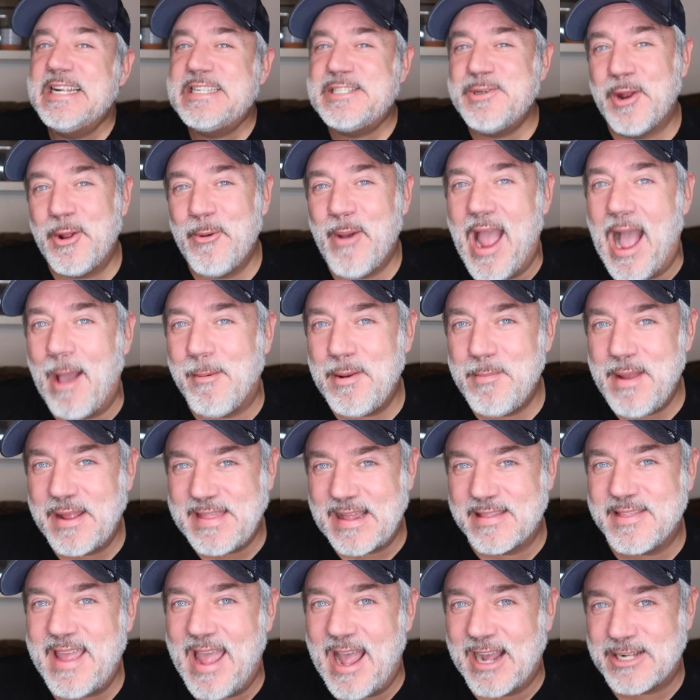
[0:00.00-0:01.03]
So anyway, I'm gonna
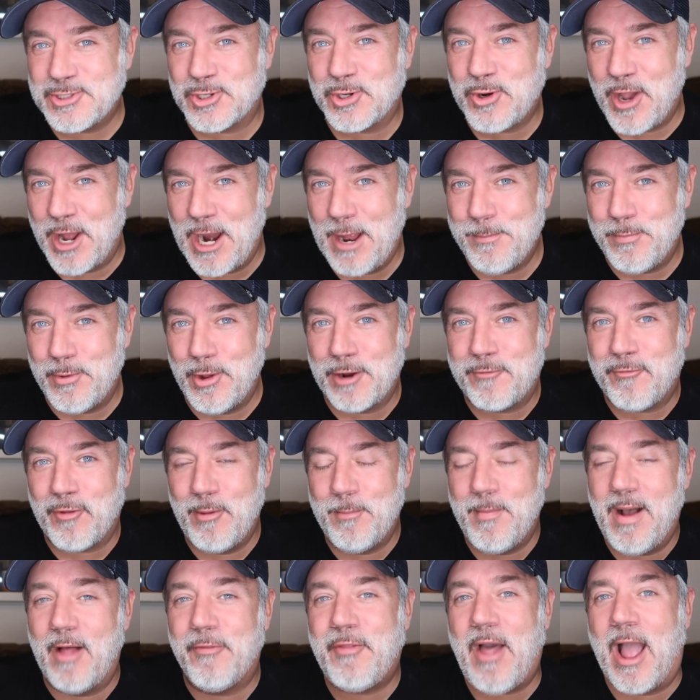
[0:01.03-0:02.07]
make that the extra credit book for
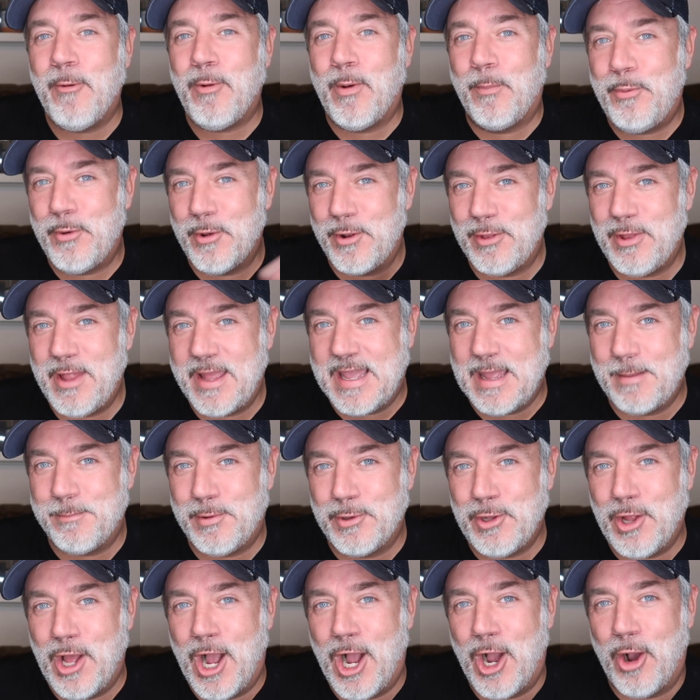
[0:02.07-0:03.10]
the month. I will put link it
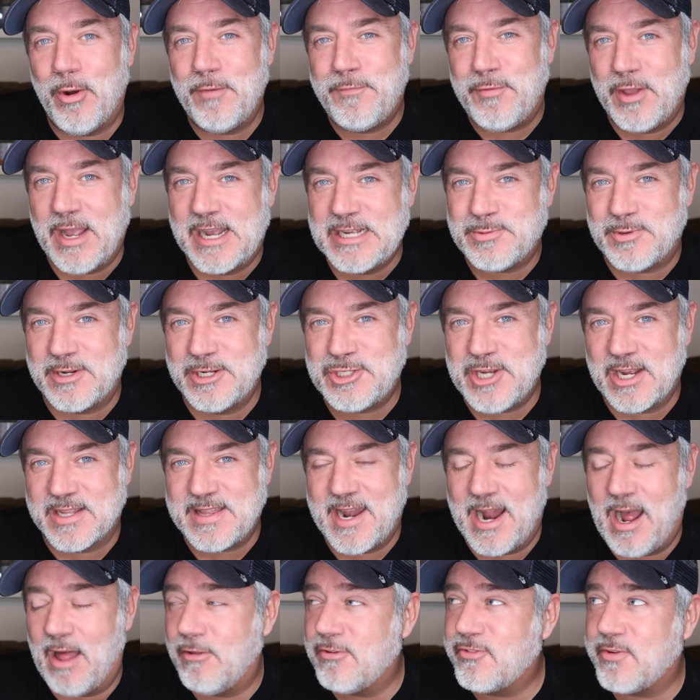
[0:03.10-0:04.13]
below if you guys wanna check
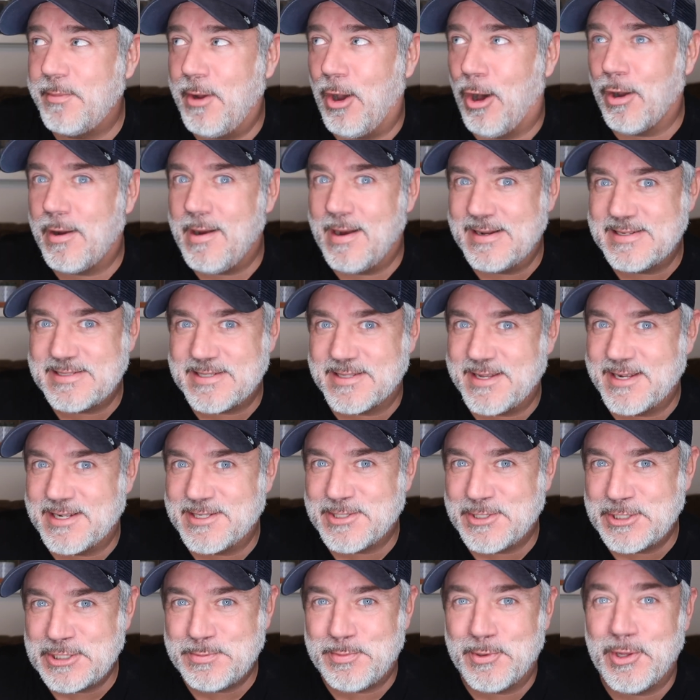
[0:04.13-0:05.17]
that out. There's gonna be all kinds of
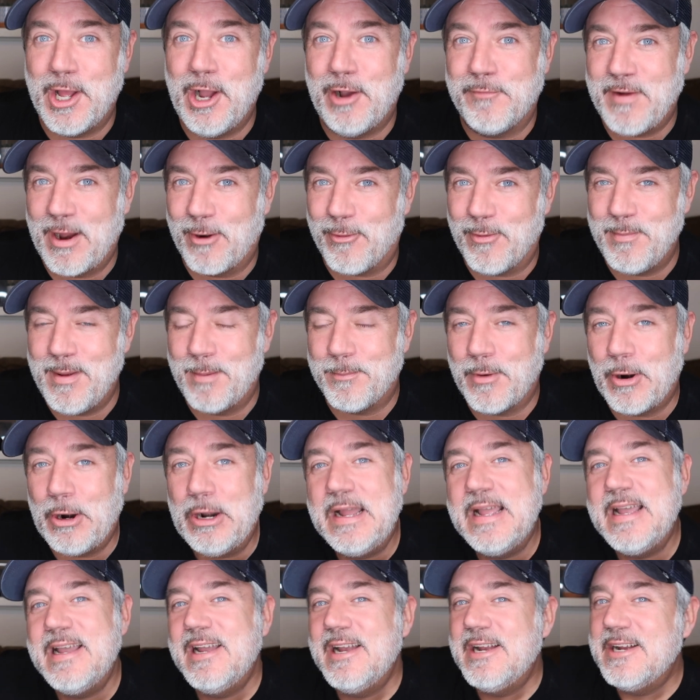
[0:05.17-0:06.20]
things linked below if I
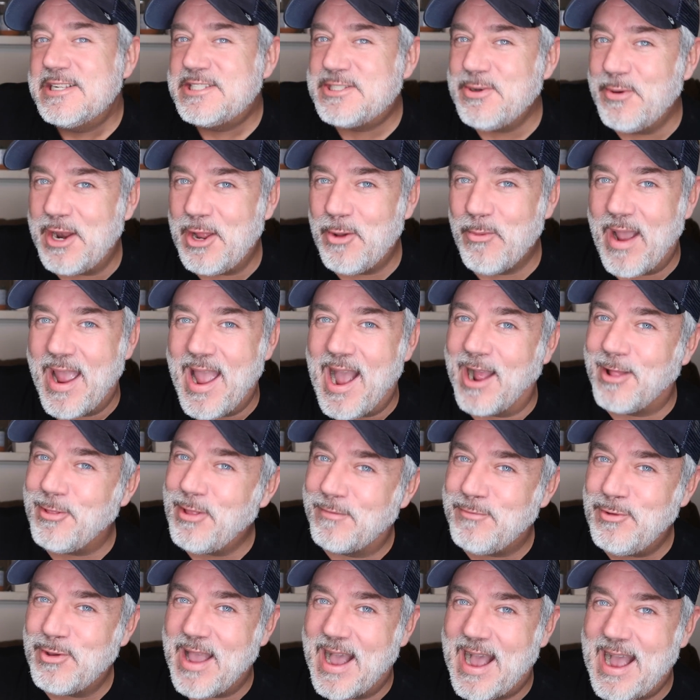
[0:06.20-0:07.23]
remember. So anyway, I
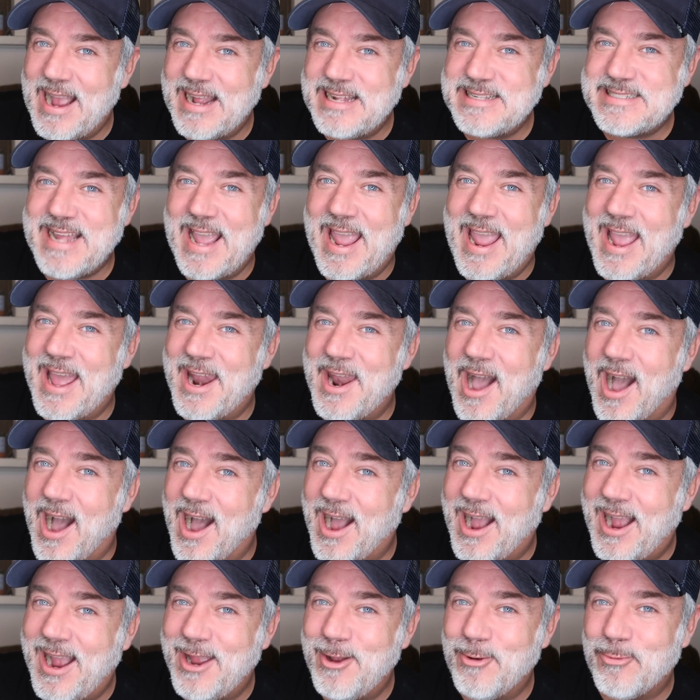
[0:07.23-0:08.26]
love you guys and
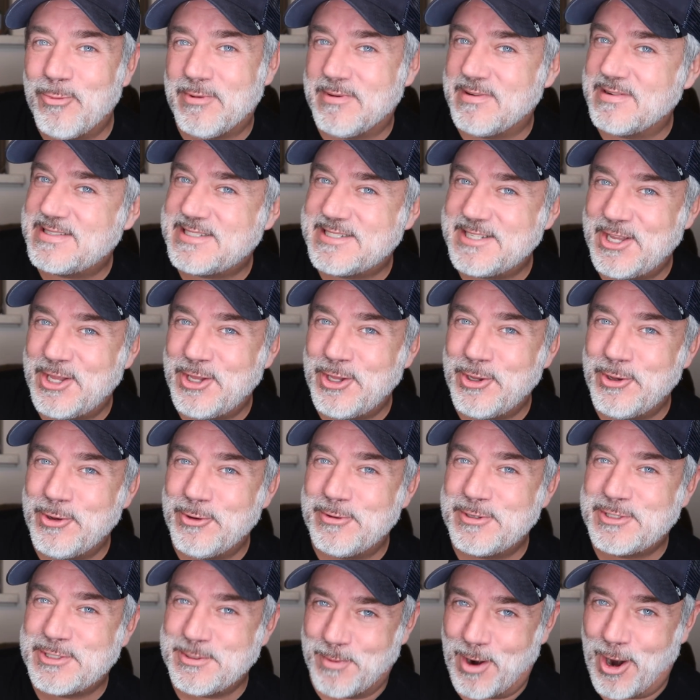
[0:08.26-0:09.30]
I will see
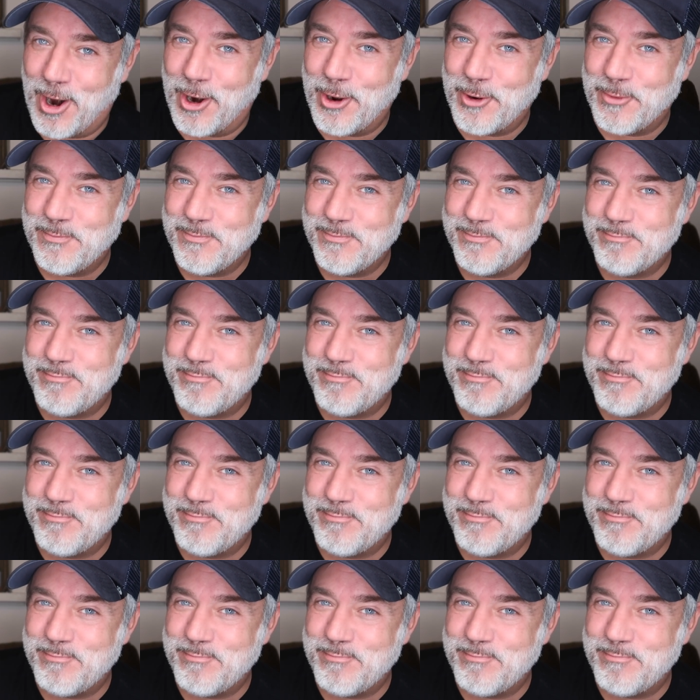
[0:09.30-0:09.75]
you tomorrow.